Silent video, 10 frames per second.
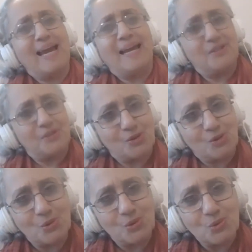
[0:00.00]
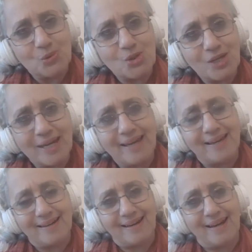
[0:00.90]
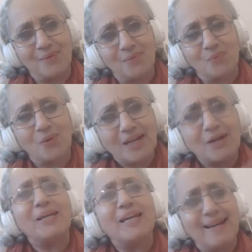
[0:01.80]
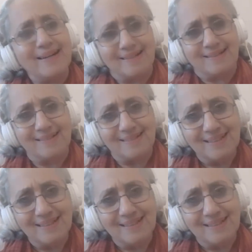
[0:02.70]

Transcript: angst do you share, and where are we headed?